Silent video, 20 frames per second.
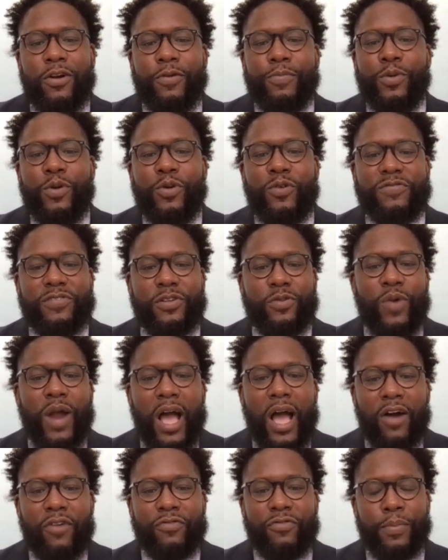moves
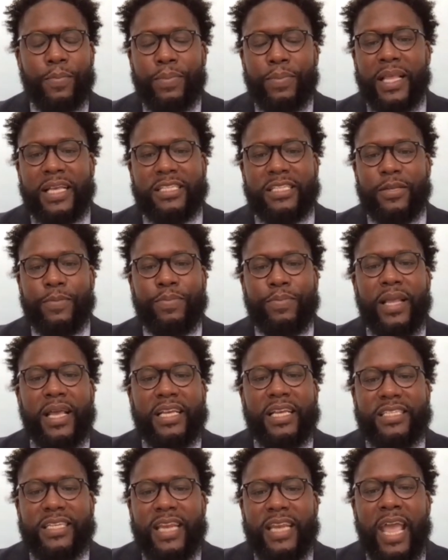around from place to
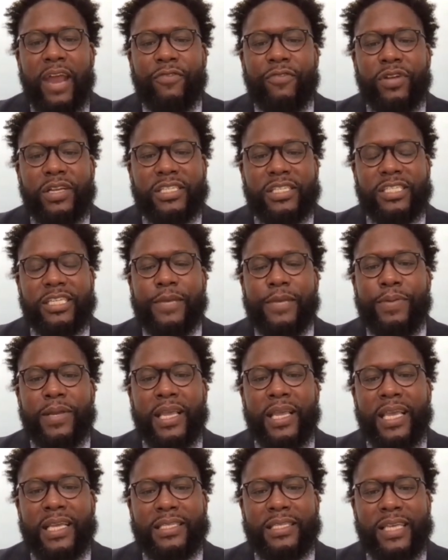place, and every shipping
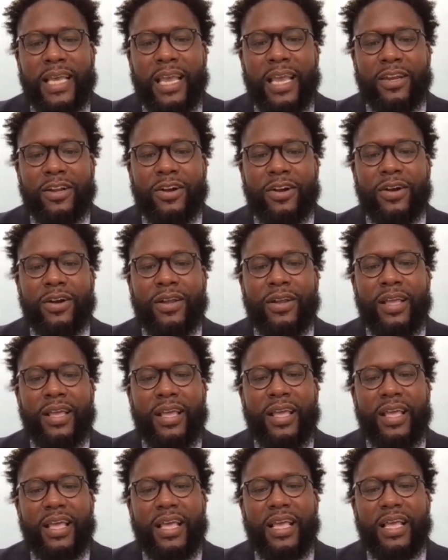container
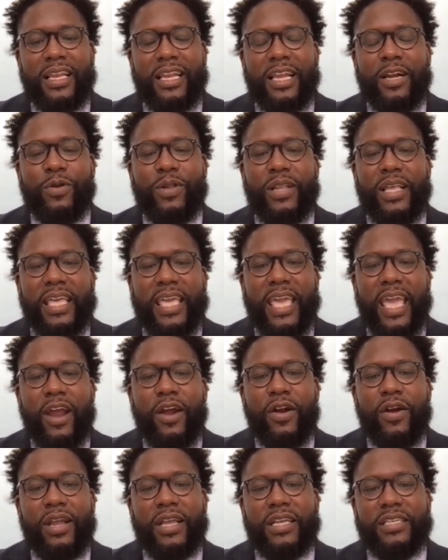literally
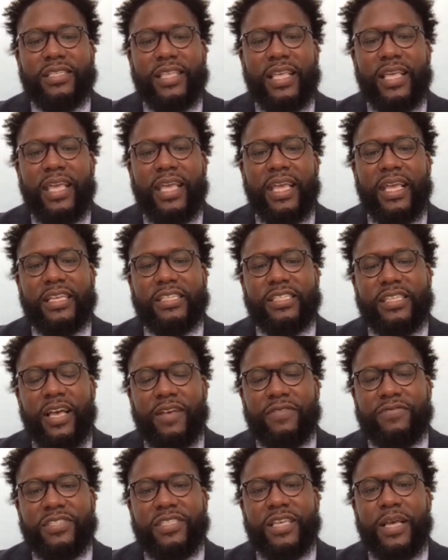carries things
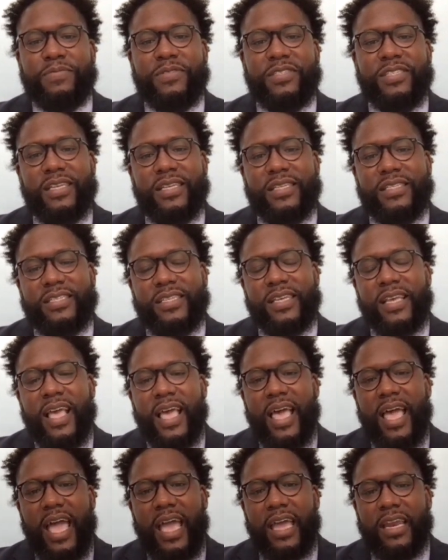of substance
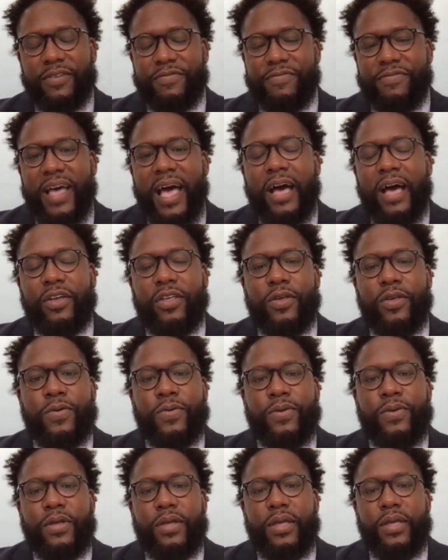and of value.
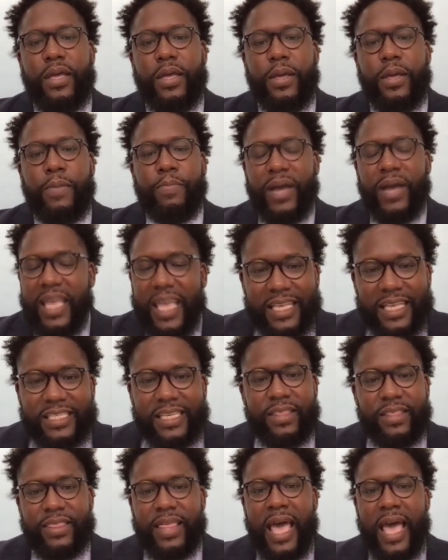But
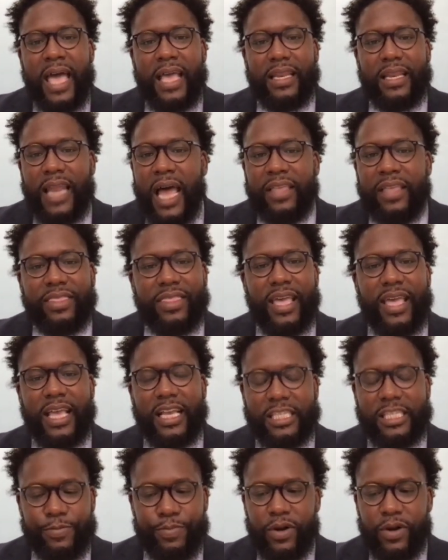isn't that like the
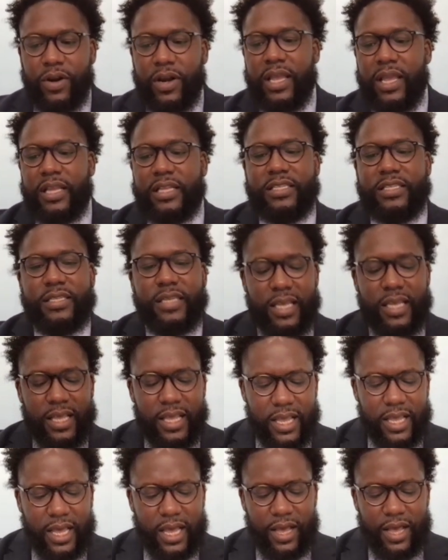experience
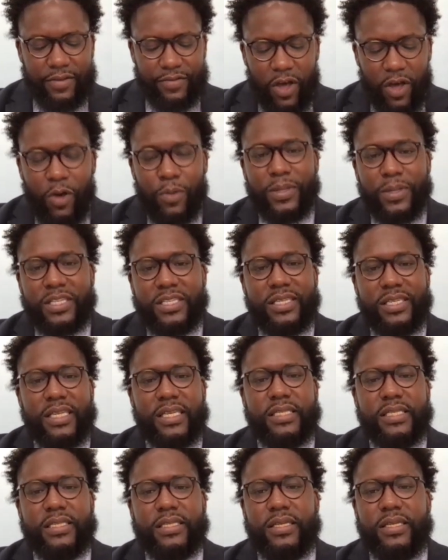of
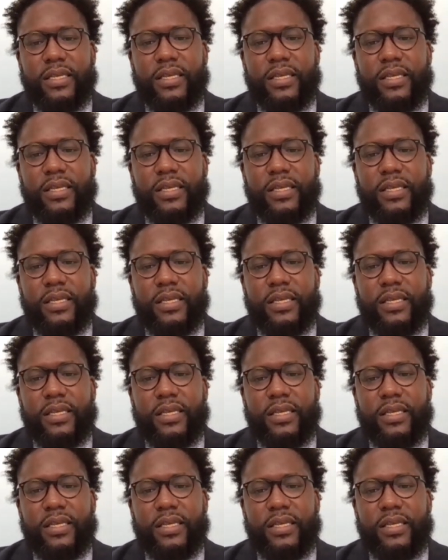homelessness,